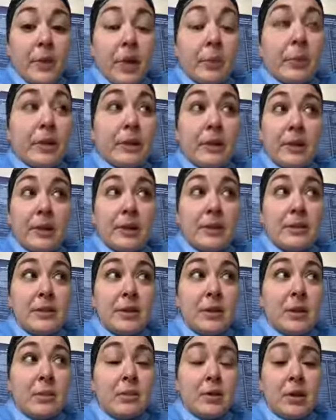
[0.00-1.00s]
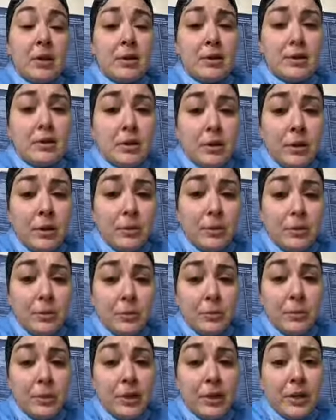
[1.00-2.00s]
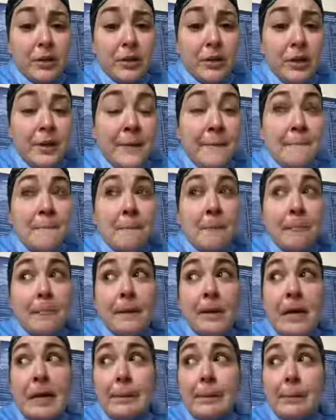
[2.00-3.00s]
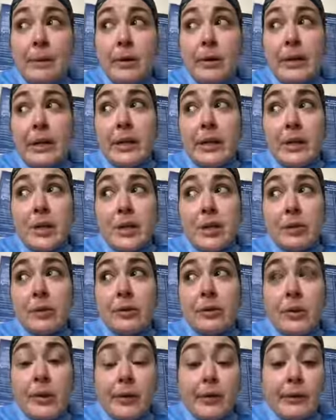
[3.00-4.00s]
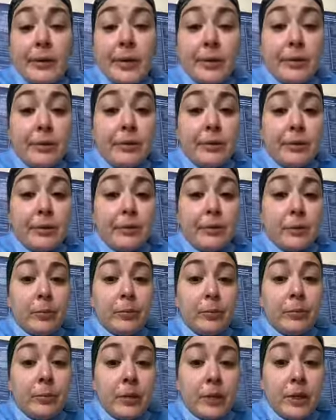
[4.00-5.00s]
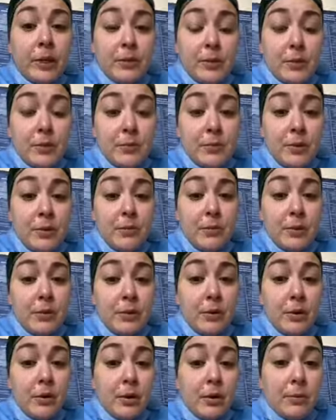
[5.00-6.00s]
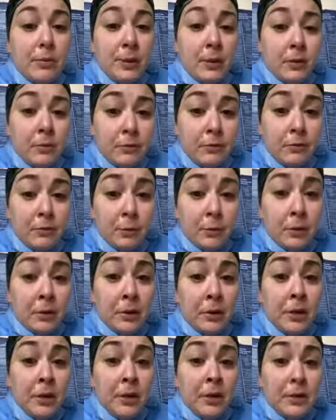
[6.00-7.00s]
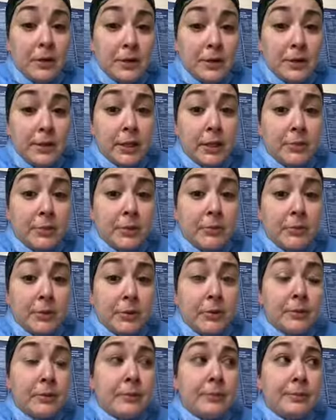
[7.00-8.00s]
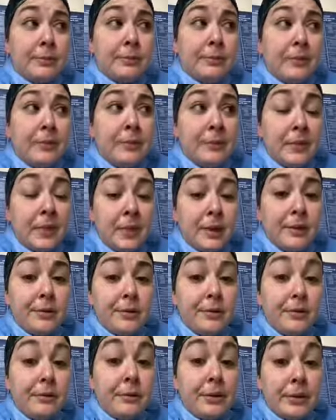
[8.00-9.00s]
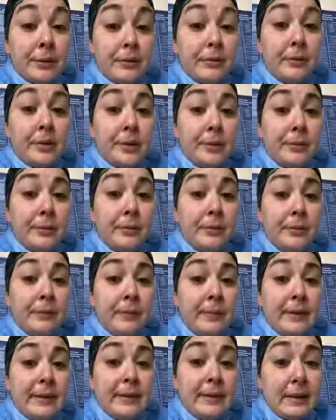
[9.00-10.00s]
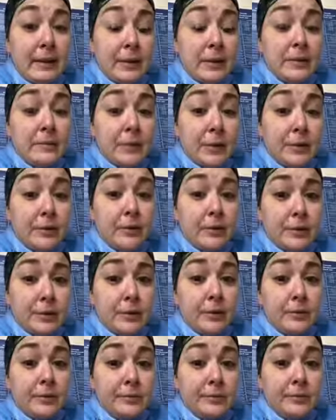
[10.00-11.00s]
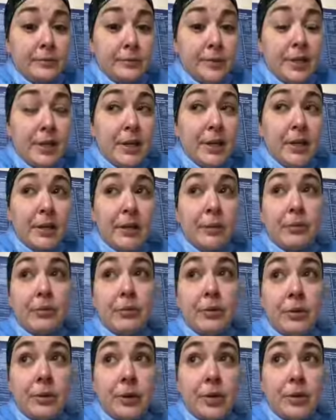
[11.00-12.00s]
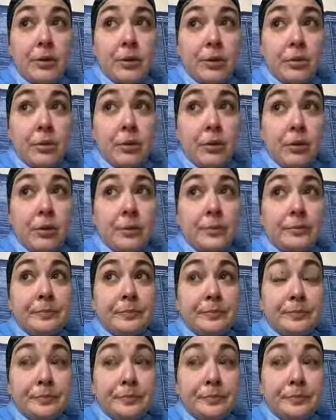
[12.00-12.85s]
I mean, like I said, I'm not a doctor, but I'm pretty sure that when you defibrillate somebody with a heartbeat of 40 and a stable rhythm and you kill them, that's murder. And I'm pretty sure